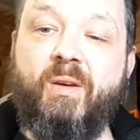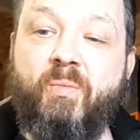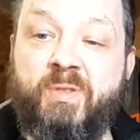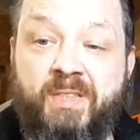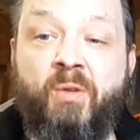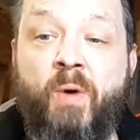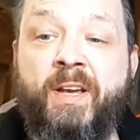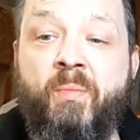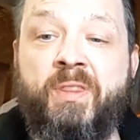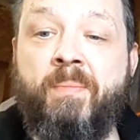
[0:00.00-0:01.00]
we're still
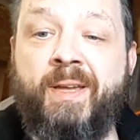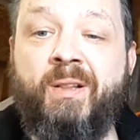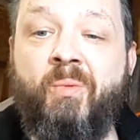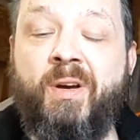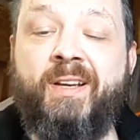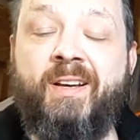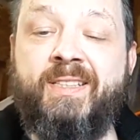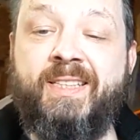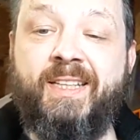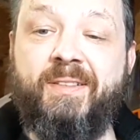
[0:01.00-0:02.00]
working with the metalwork
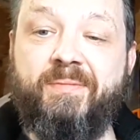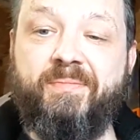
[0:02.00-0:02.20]
idea.